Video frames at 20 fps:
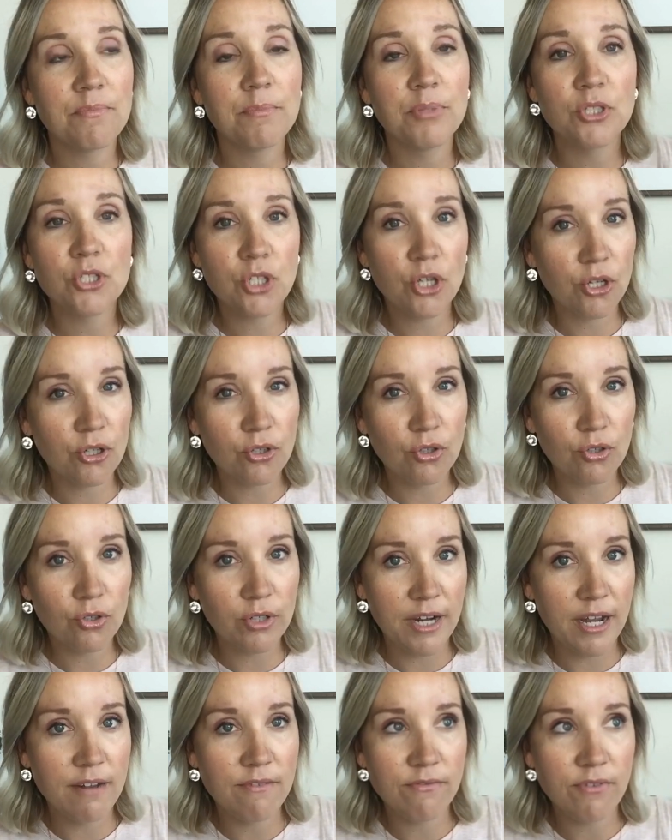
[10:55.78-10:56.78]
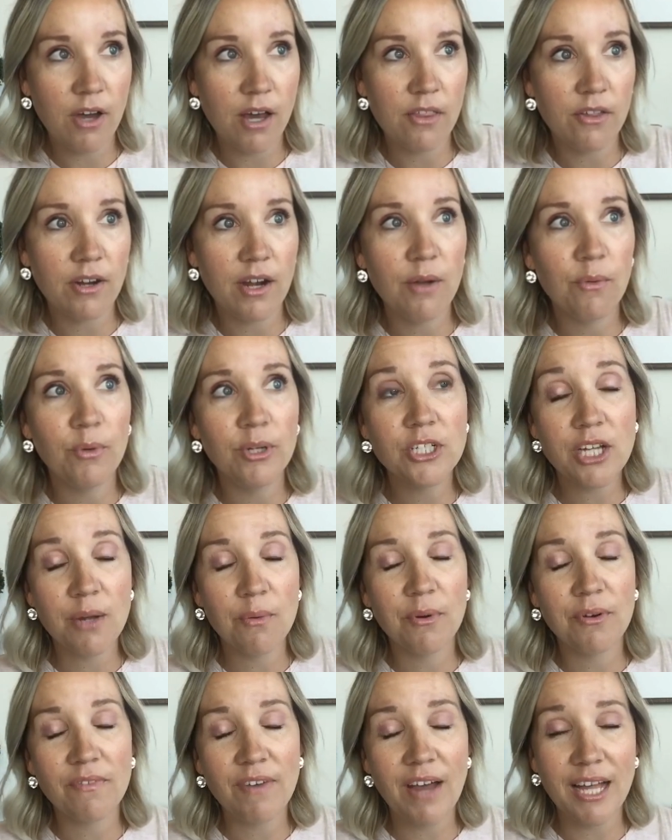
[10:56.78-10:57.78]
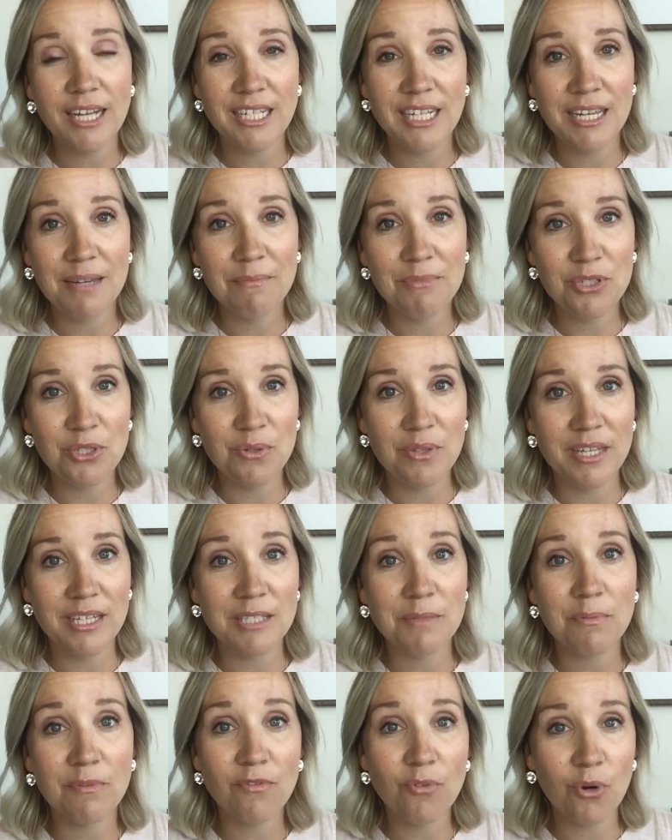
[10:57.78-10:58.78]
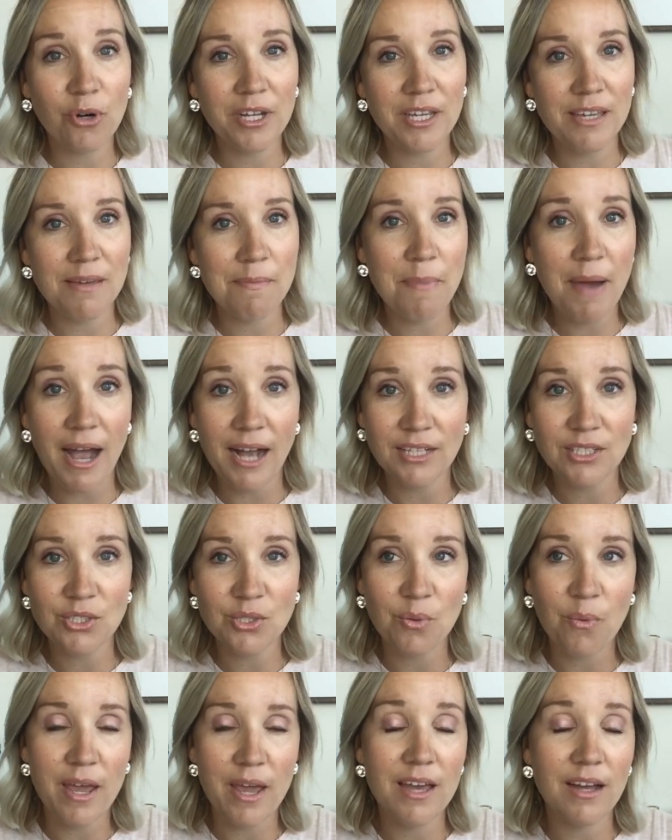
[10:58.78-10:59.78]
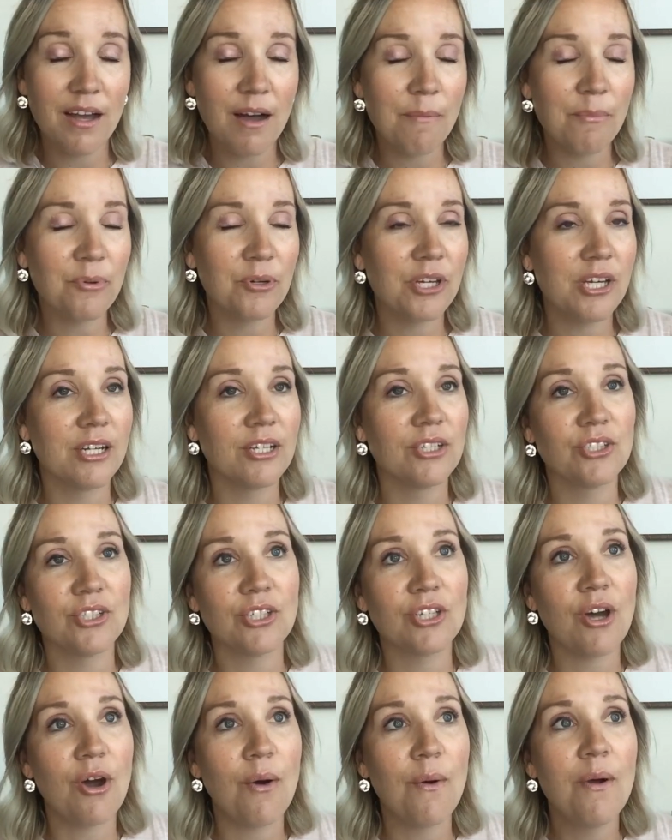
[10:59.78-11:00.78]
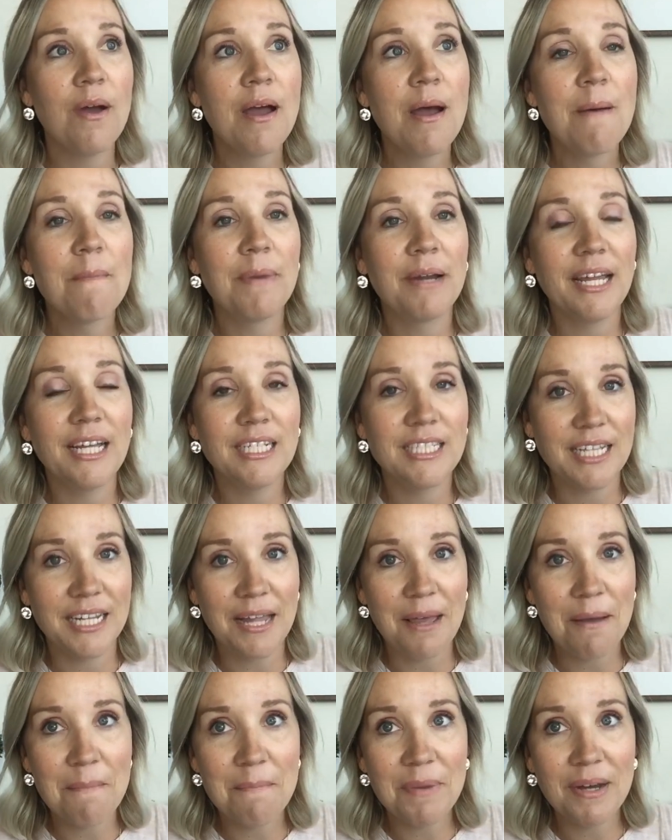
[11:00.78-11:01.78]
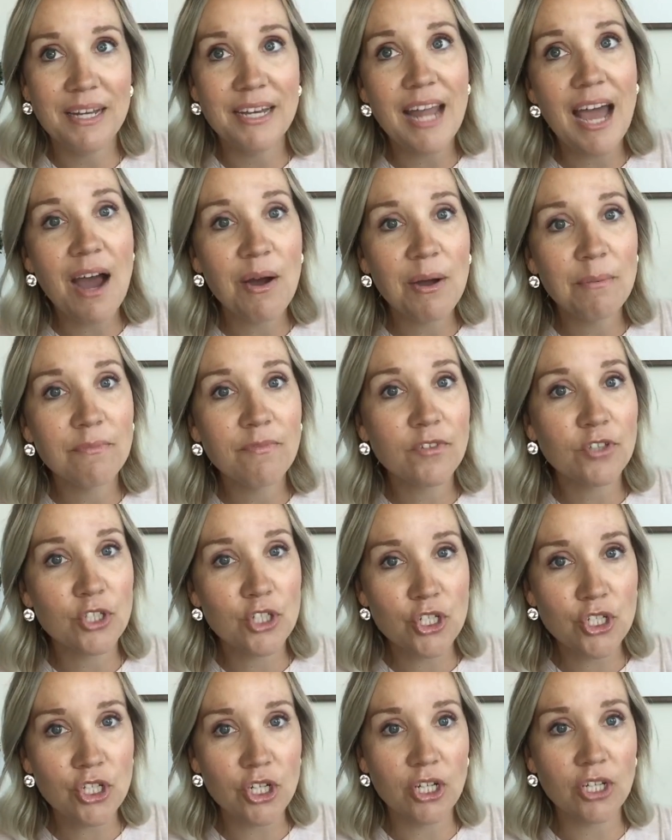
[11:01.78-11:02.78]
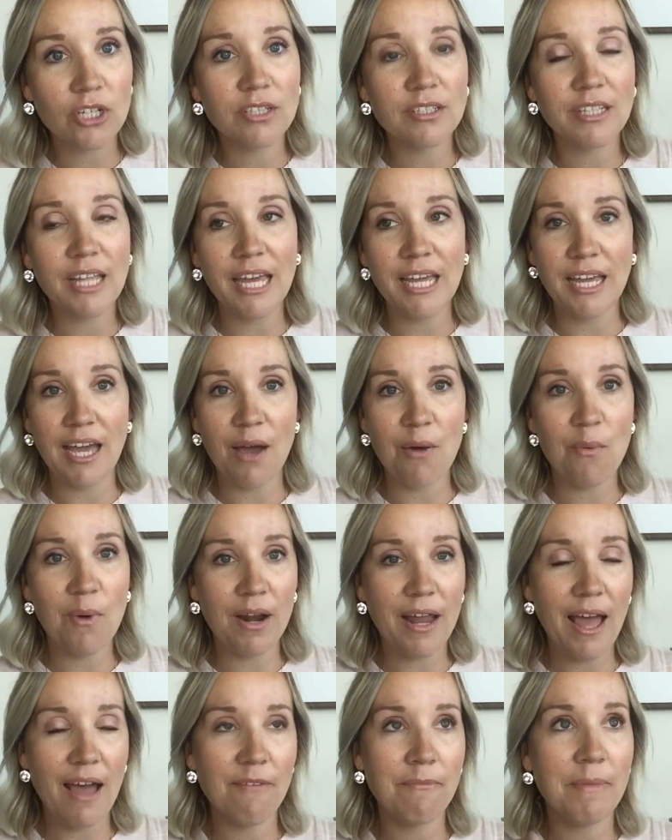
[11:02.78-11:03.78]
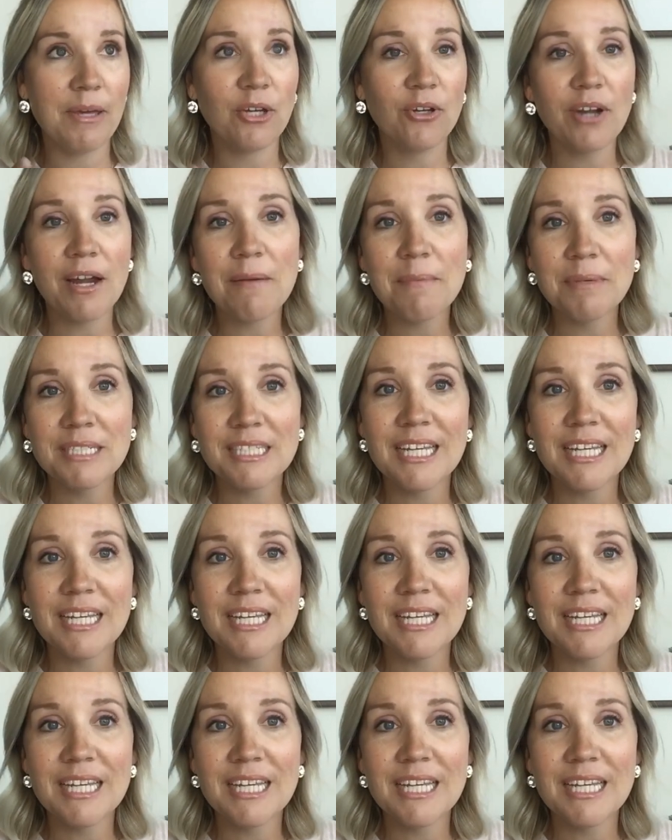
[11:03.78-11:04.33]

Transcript: paternal grandfather. I wish I would have had him do this before he passed away a couple years ago, but I didn't. But now I'm for sure, like, I want to have my grandma